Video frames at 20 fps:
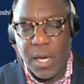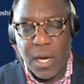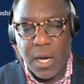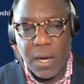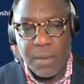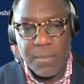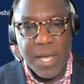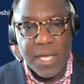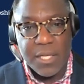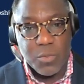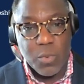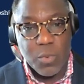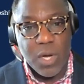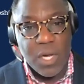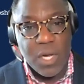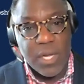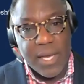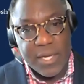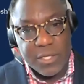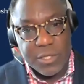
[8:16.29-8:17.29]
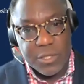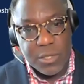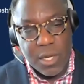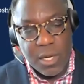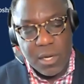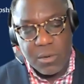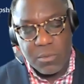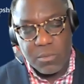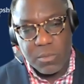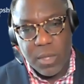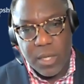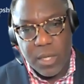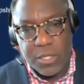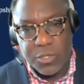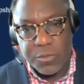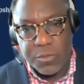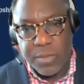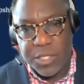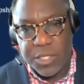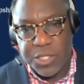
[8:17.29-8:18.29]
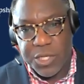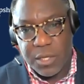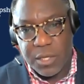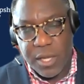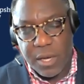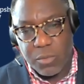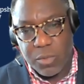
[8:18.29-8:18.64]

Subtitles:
as well as you mentioned,